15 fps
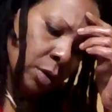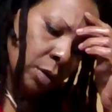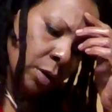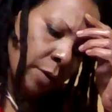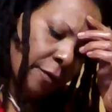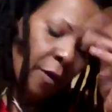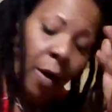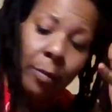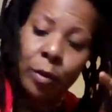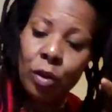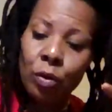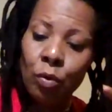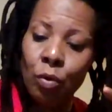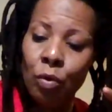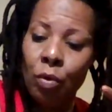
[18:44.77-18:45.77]

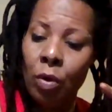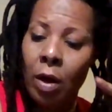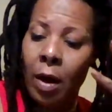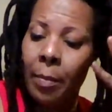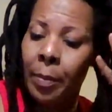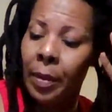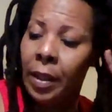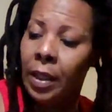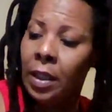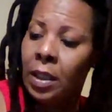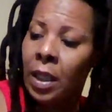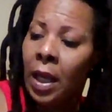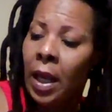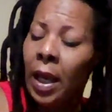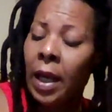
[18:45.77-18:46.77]
Pharmaceutical companies.
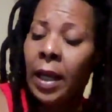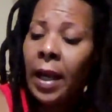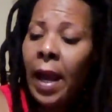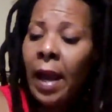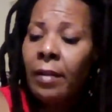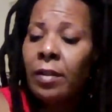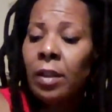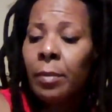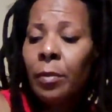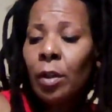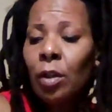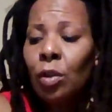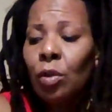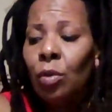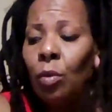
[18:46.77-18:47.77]
It could have
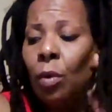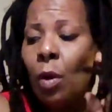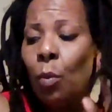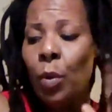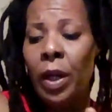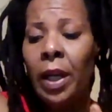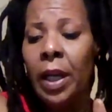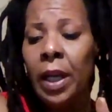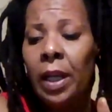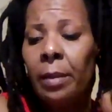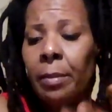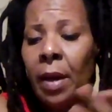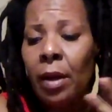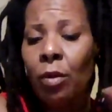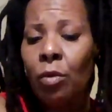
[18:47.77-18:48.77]
something to do with weed,
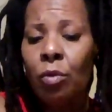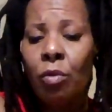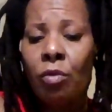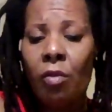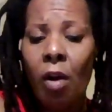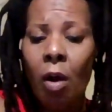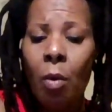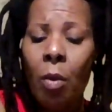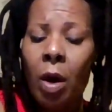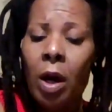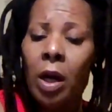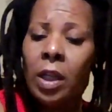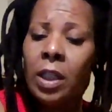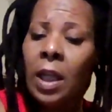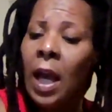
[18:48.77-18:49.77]
medical
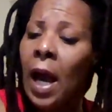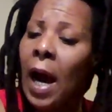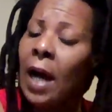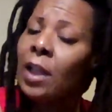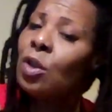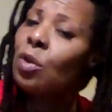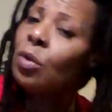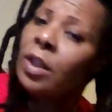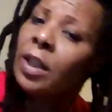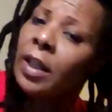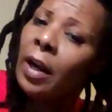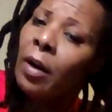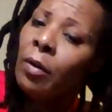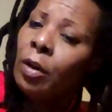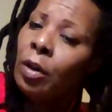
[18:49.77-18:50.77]
growers. I saw
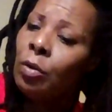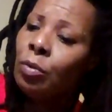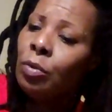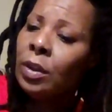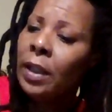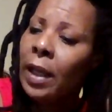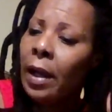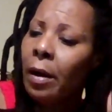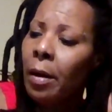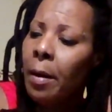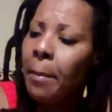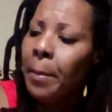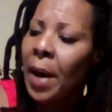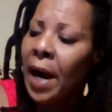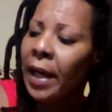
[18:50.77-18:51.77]
today on the news that
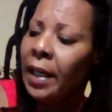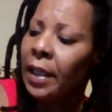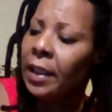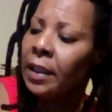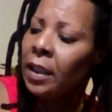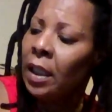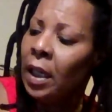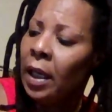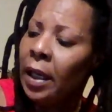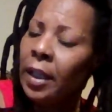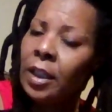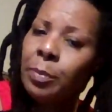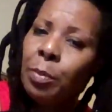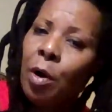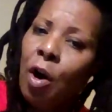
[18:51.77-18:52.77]
Biden
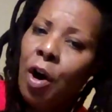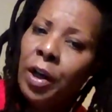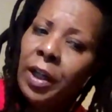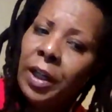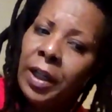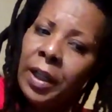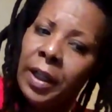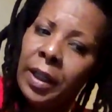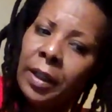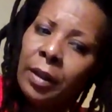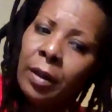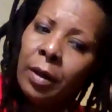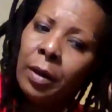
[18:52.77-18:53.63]
is pardoning